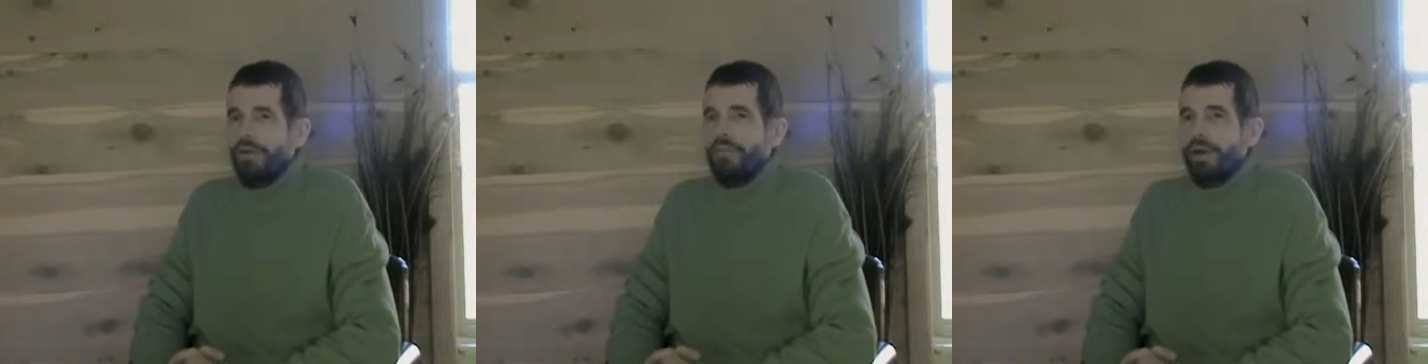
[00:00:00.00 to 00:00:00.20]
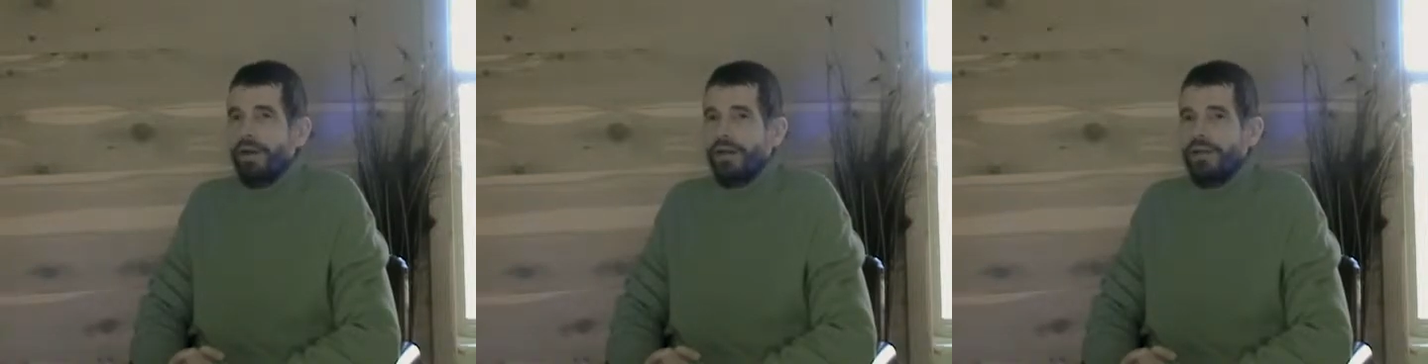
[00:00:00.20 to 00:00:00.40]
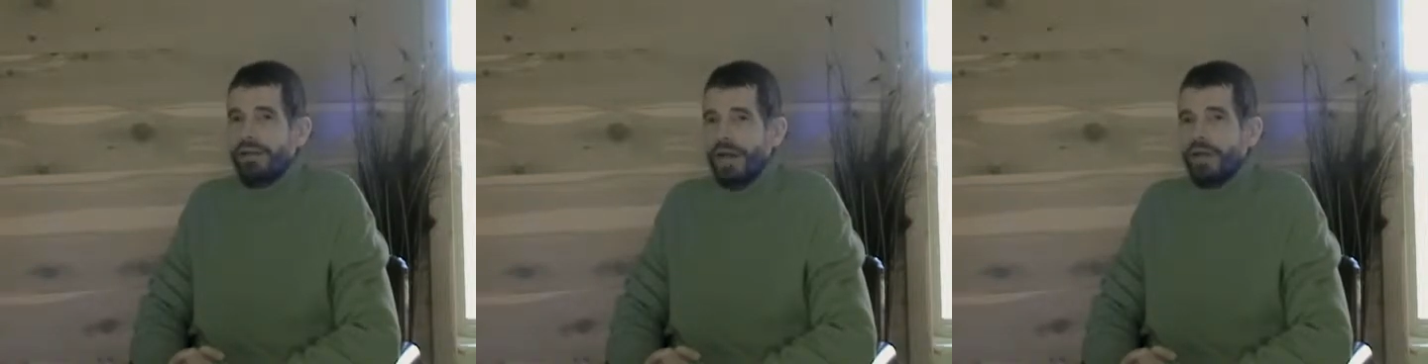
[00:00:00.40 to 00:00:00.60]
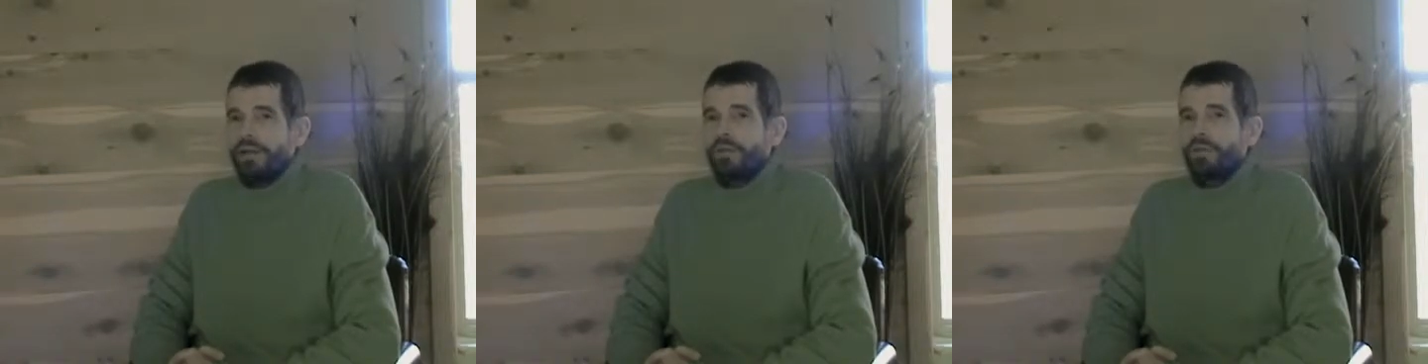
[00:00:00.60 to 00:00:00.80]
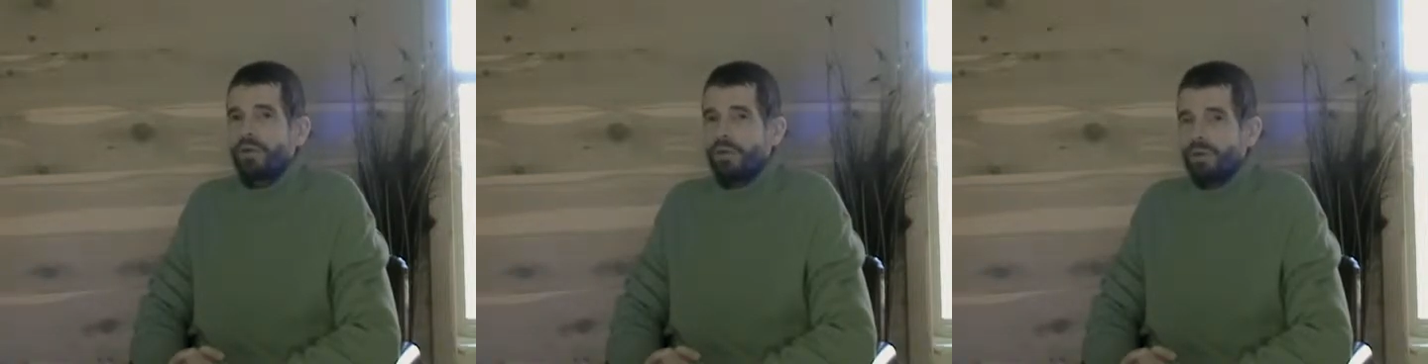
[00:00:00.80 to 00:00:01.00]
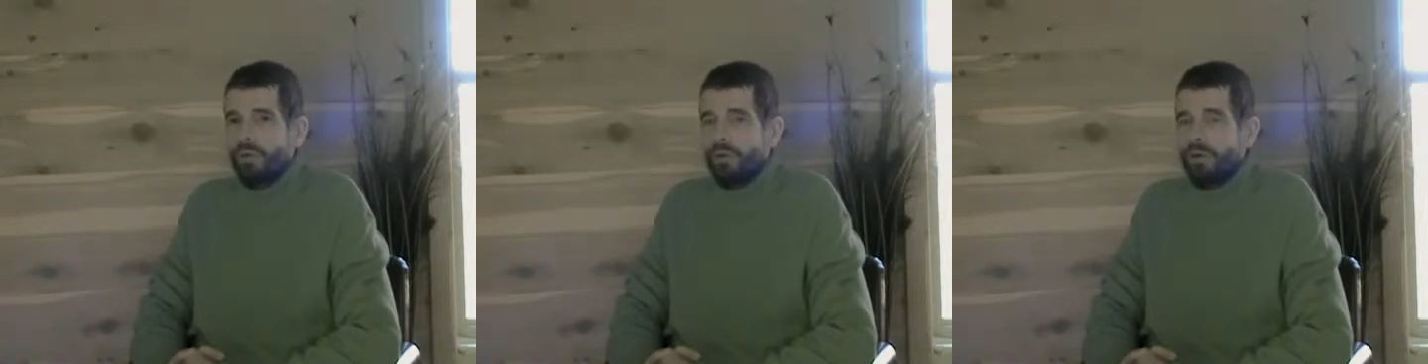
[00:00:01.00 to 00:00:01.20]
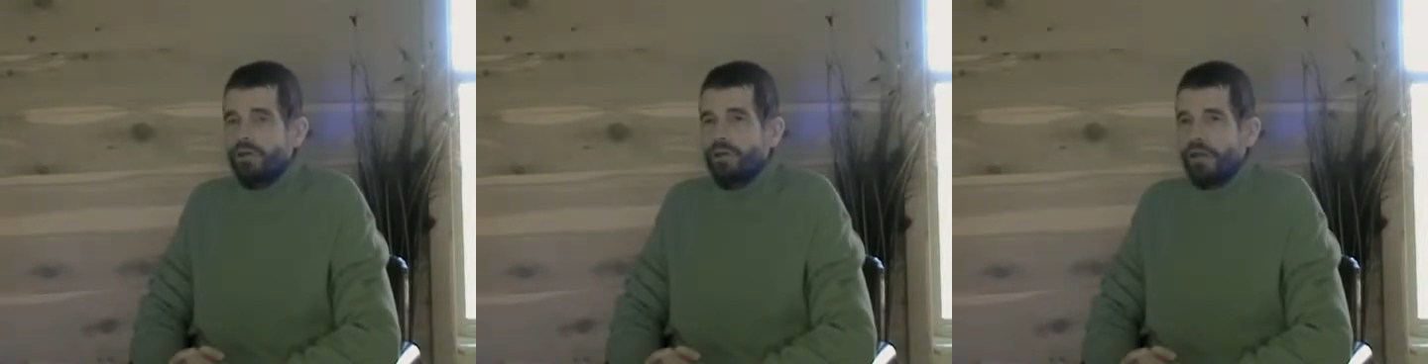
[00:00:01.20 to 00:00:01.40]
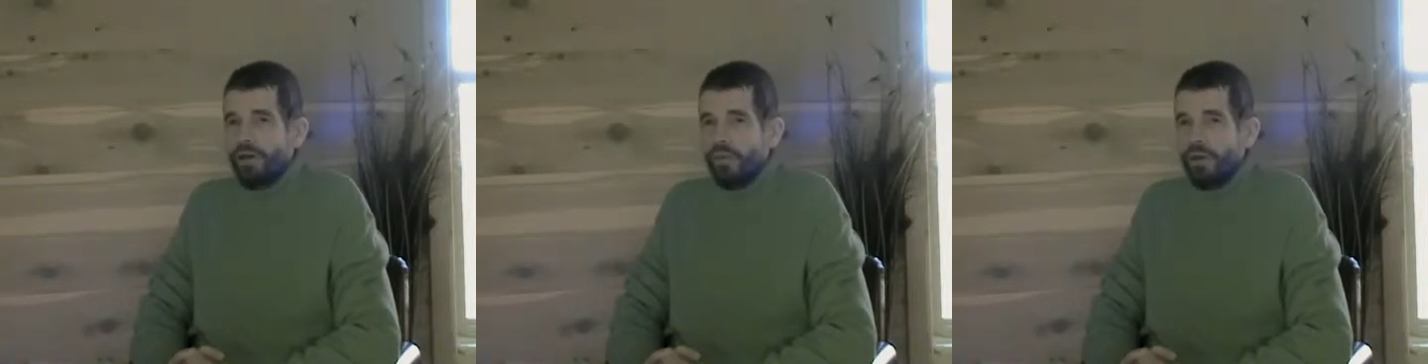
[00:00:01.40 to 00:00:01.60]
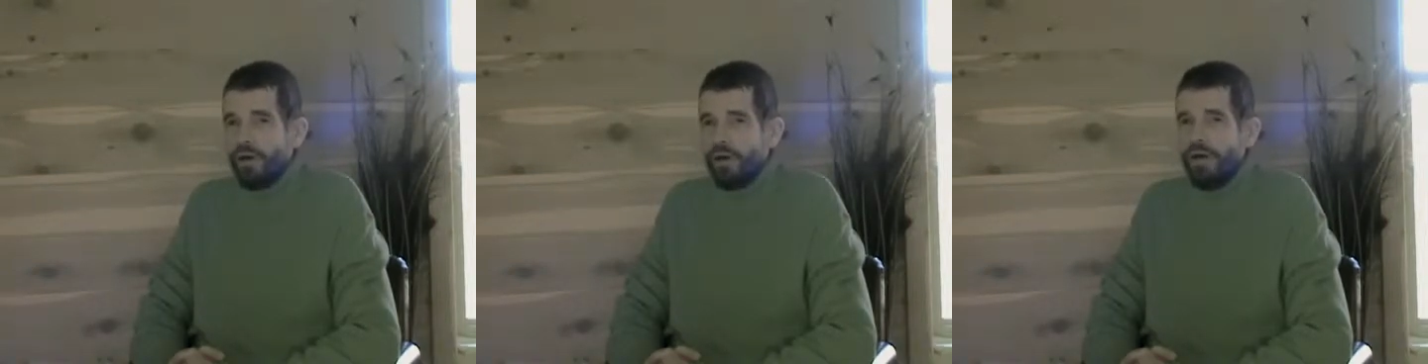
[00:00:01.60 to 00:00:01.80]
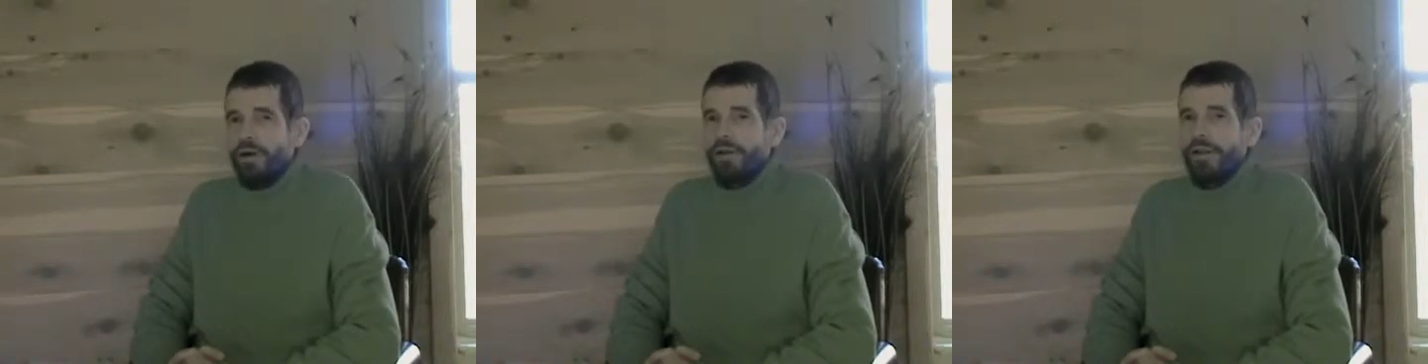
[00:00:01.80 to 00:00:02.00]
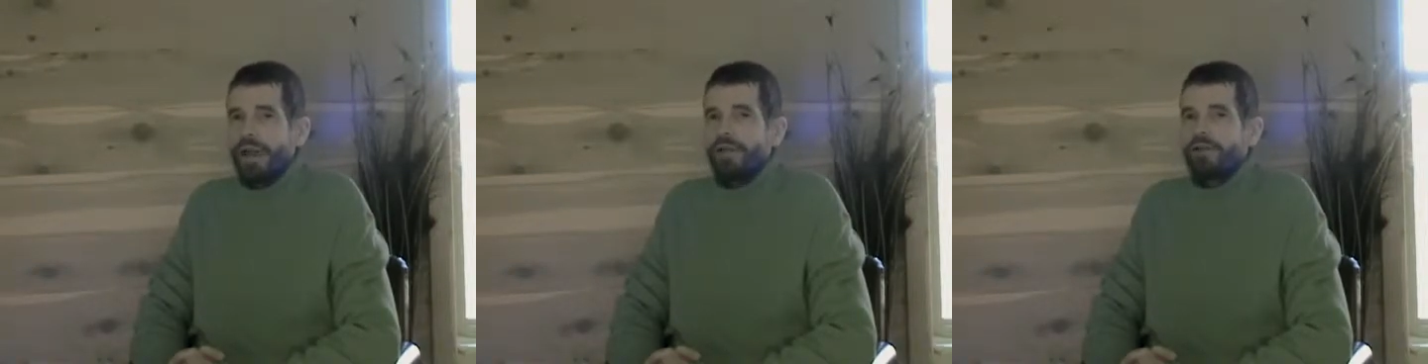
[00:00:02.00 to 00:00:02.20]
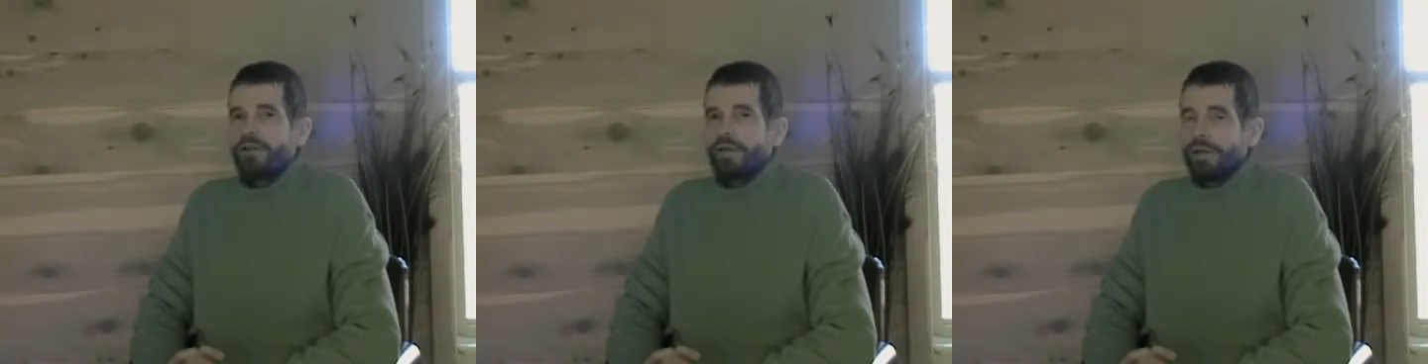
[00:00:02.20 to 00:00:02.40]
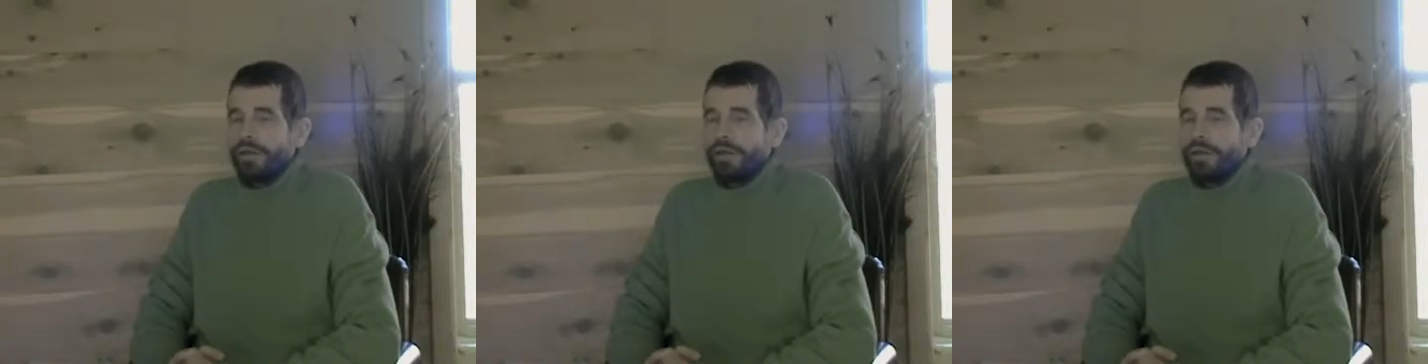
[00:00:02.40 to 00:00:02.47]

because that's where you originally were. That's your